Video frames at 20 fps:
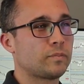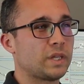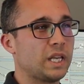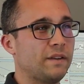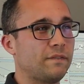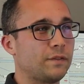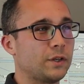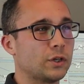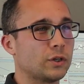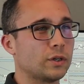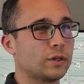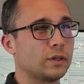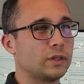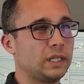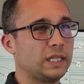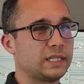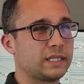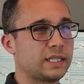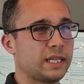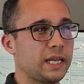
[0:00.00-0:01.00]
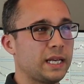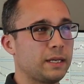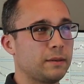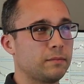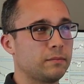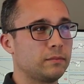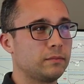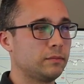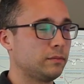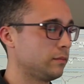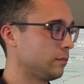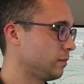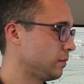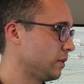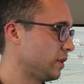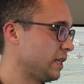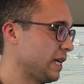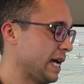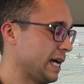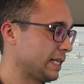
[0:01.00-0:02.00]
if you're, let's say
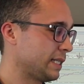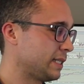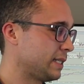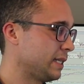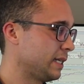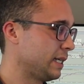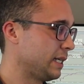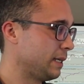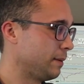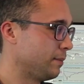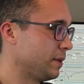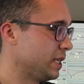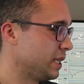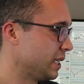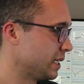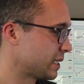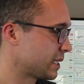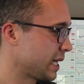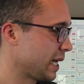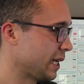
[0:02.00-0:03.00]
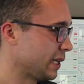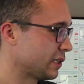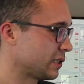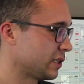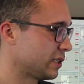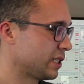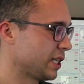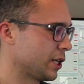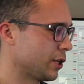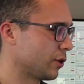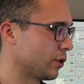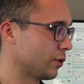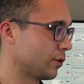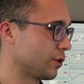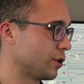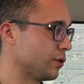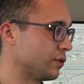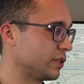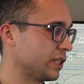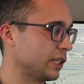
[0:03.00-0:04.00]
that in this case, let's say you're
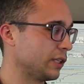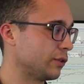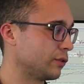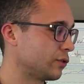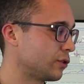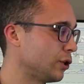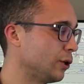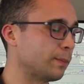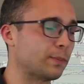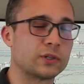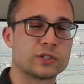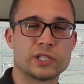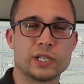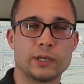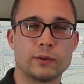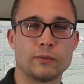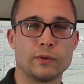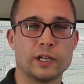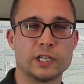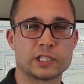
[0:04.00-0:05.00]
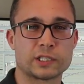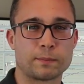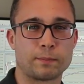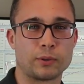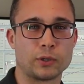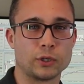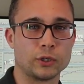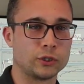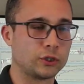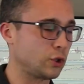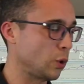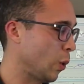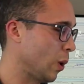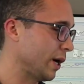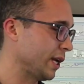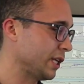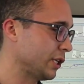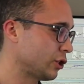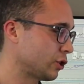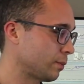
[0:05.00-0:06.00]
using 2% risk per
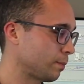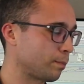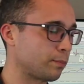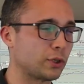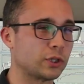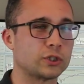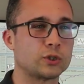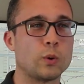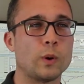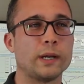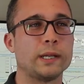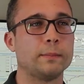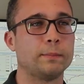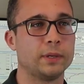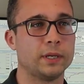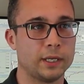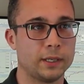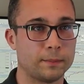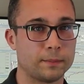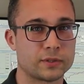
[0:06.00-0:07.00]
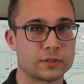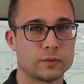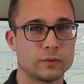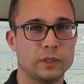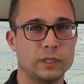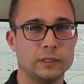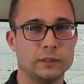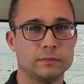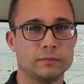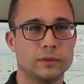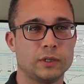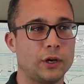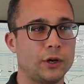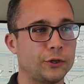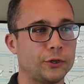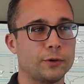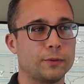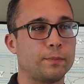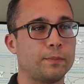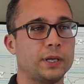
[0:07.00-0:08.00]
20 pips. Well,
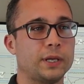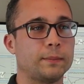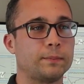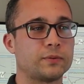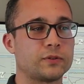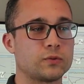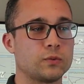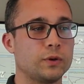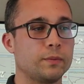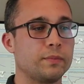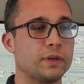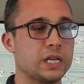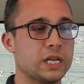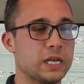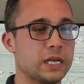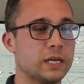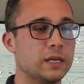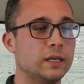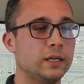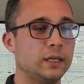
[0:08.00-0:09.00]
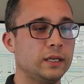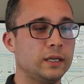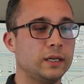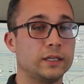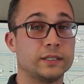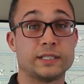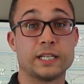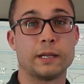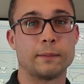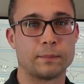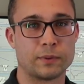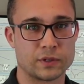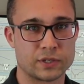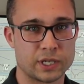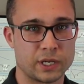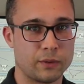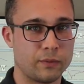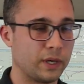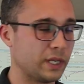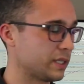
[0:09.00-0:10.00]
100 pips would be a
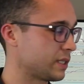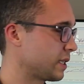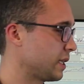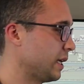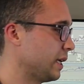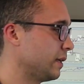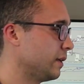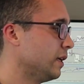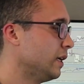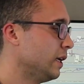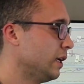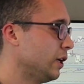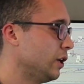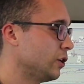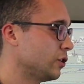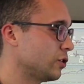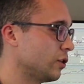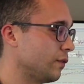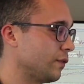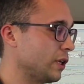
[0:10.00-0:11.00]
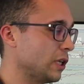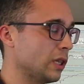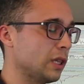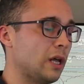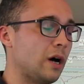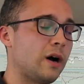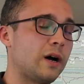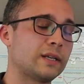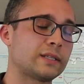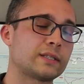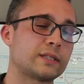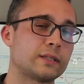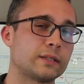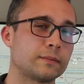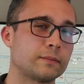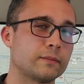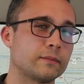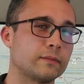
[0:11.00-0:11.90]
10% risk then. So if you lost